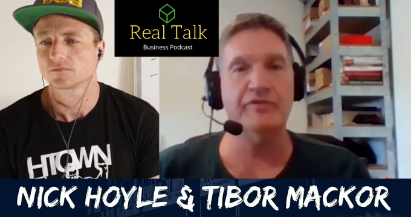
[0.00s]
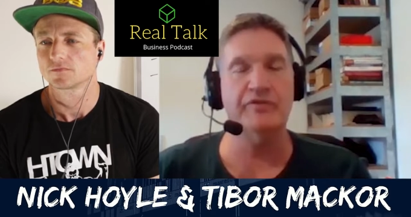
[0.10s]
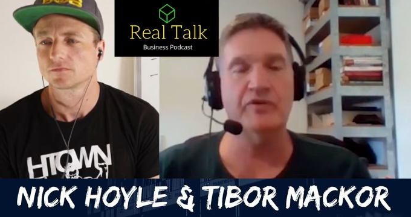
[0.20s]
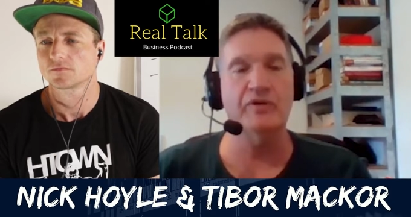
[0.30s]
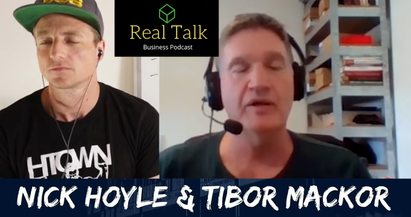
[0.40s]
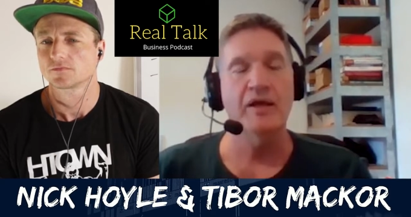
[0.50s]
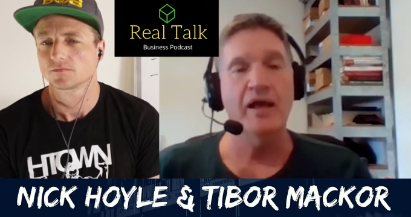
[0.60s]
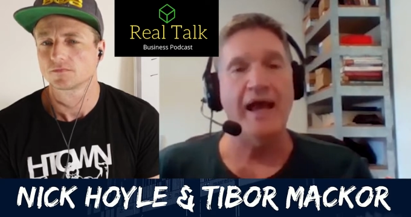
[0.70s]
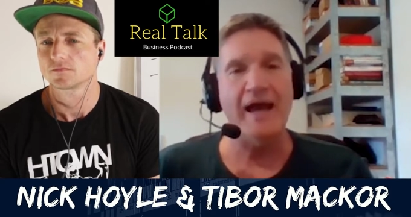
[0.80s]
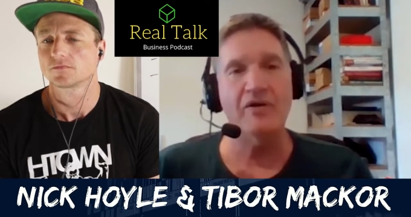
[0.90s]
Speaker 1: So,
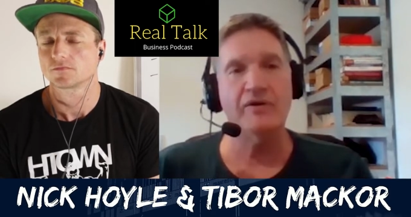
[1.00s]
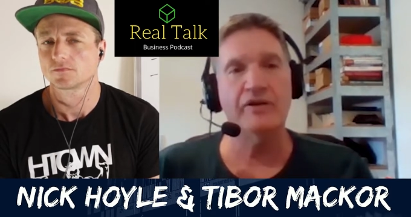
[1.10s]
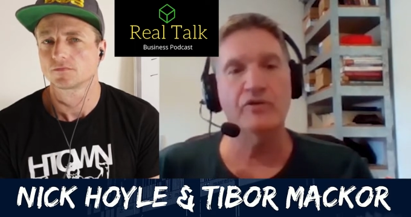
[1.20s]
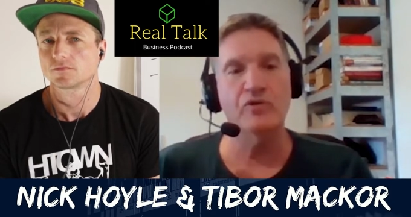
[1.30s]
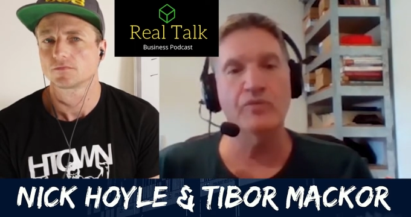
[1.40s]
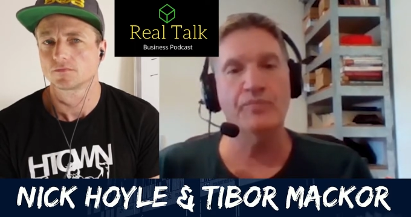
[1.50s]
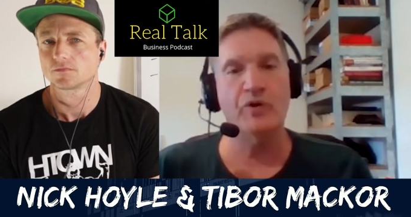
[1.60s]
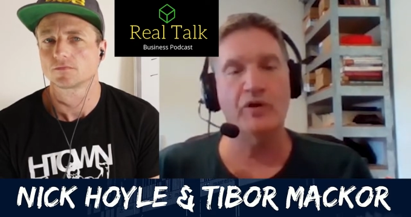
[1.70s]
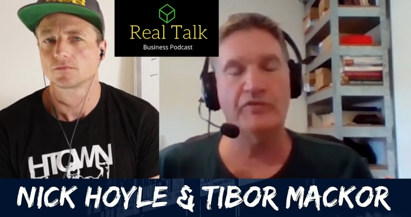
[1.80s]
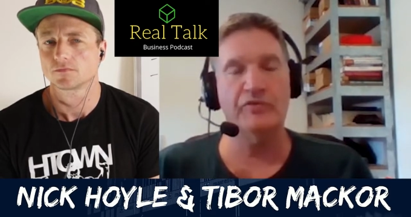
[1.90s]
how can your
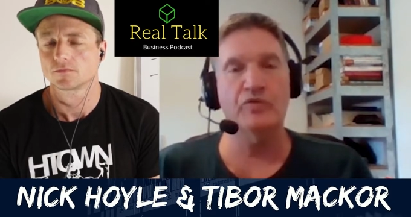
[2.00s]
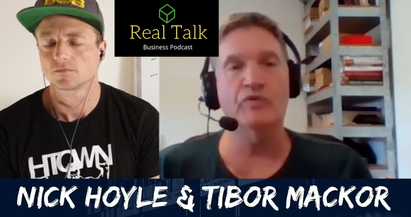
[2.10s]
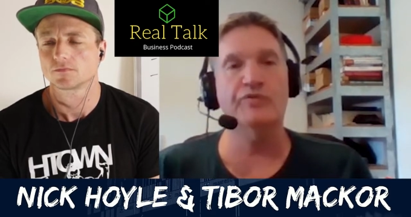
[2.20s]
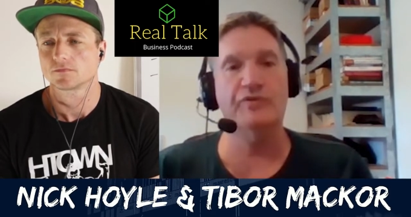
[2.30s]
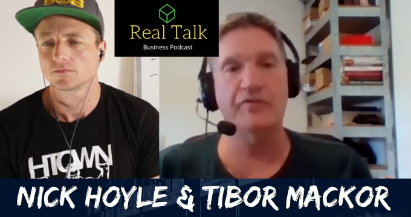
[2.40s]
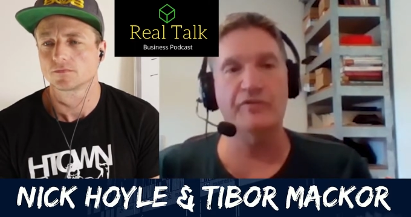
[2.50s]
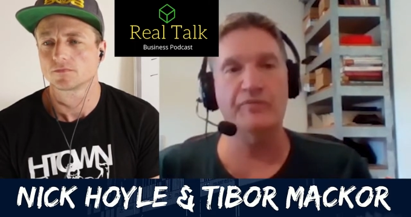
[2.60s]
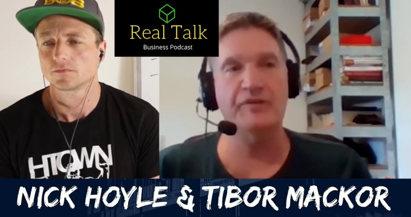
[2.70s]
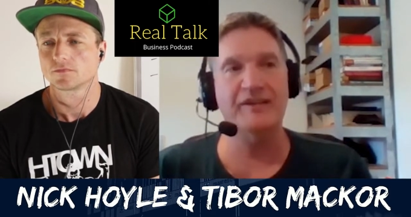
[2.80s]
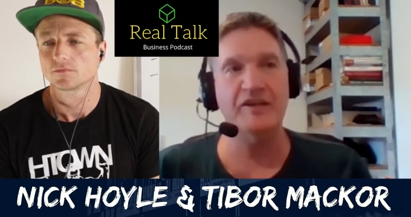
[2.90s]
product or your service
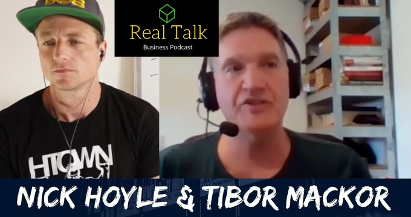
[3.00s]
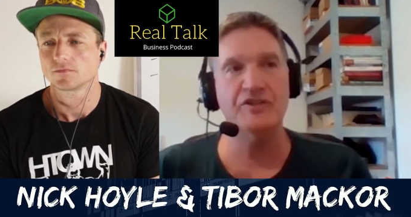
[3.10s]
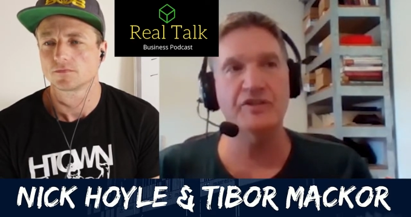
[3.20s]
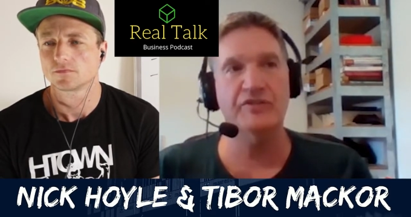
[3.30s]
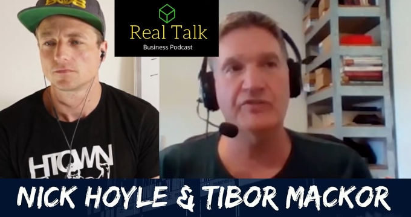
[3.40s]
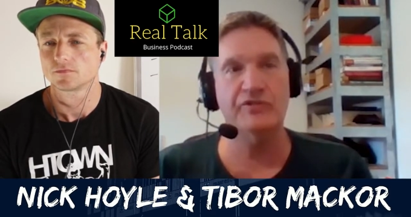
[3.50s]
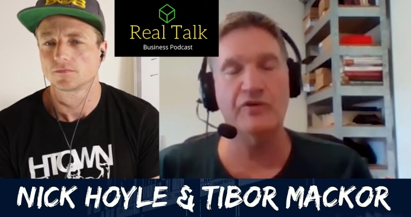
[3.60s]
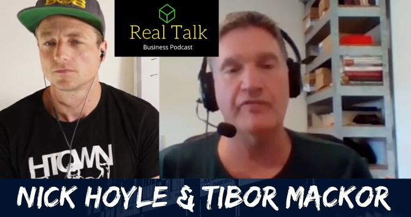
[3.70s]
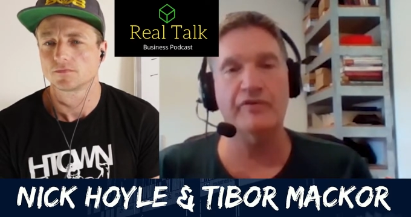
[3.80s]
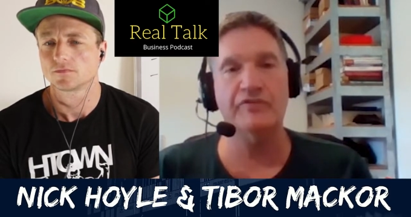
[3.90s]
potentially
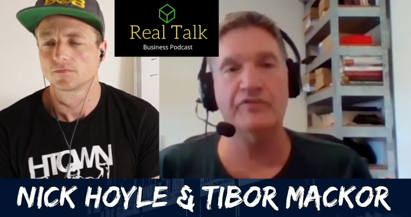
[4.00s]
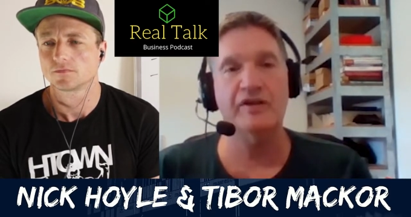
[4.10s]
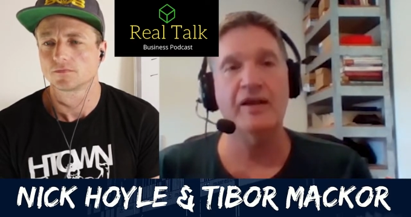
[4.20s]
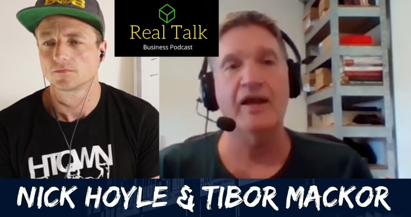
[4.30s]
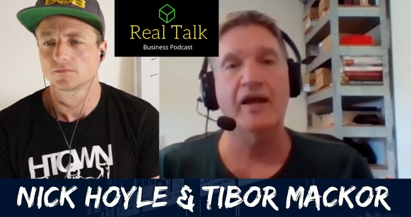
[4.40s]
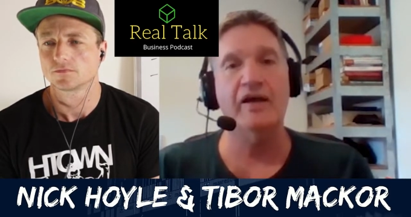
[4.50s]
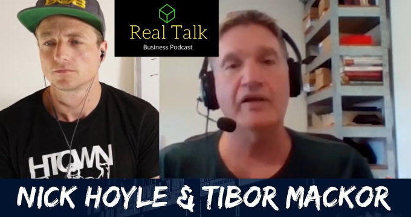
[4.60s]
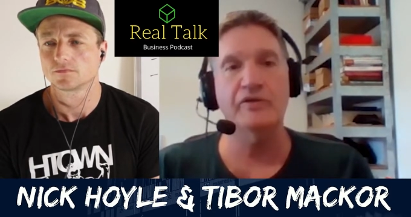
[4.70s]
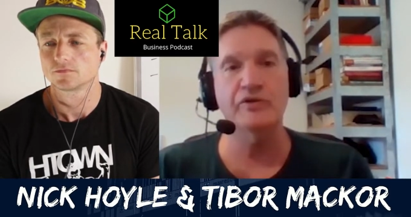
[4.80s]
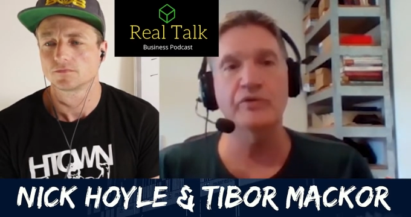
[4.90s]
service a
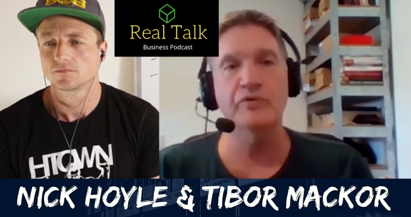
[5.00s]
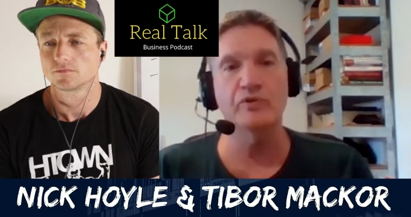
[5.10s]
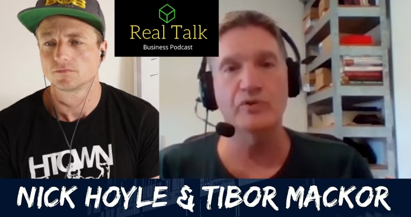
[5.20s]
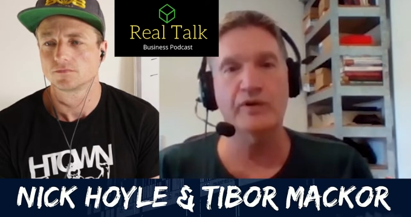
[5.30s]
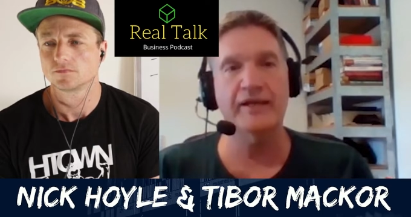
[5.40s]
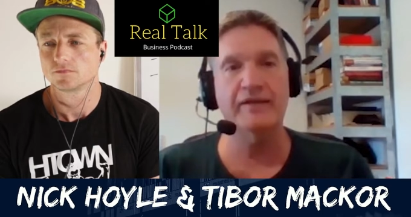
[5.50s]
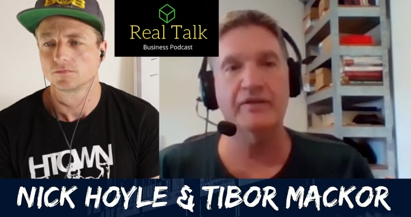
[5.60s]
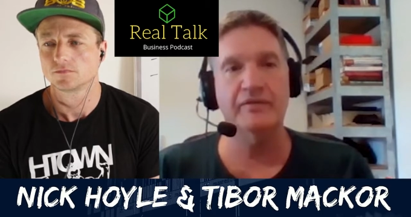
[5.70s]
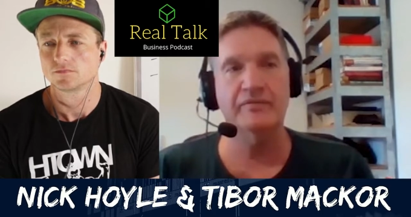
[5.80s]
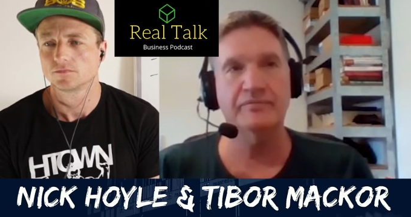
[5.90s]
new
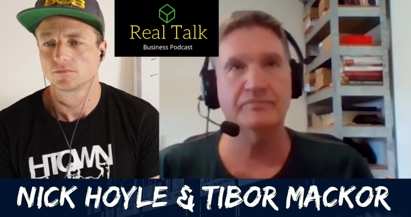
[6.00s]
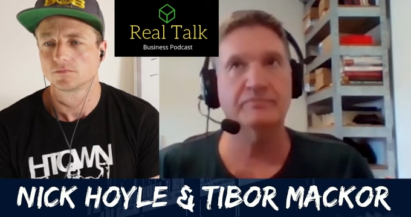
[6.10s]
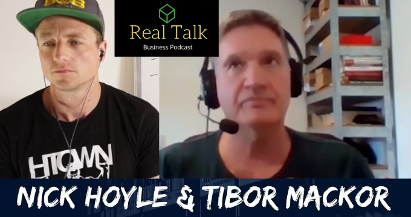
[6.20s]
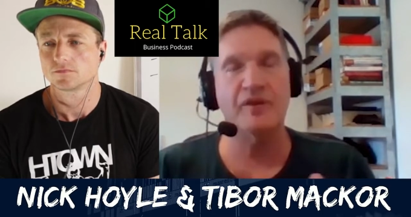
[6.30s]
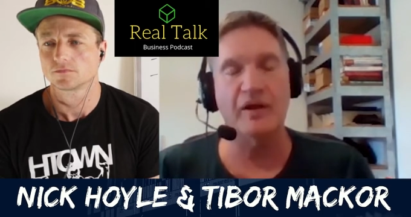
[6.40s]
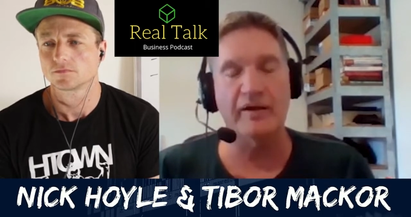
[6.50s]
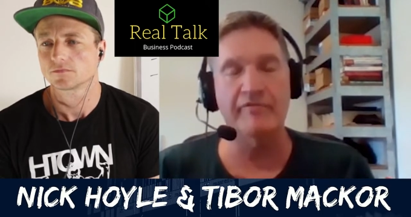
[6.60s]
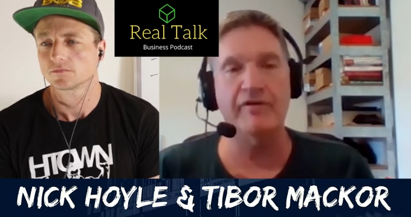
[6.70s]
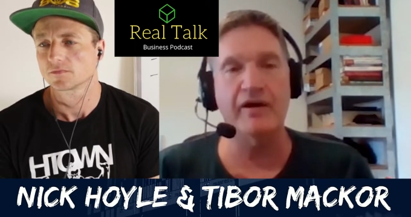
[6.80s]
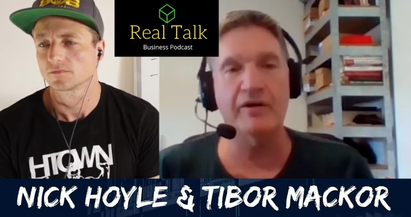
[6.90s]
looking
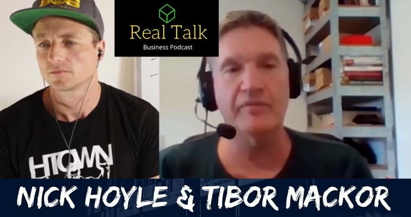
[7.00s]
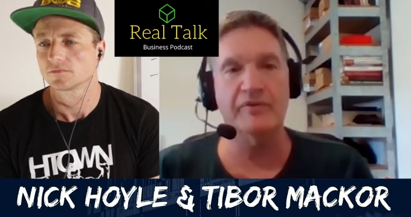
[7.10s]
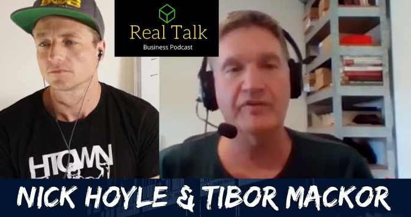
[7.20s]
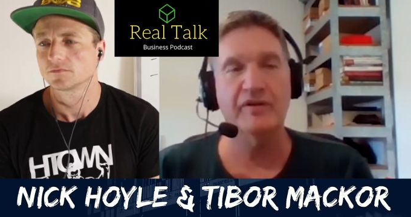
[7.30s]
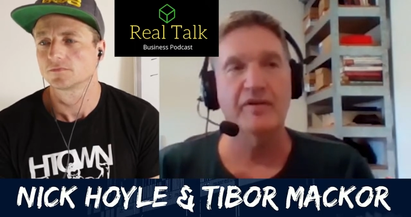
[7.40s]
environment?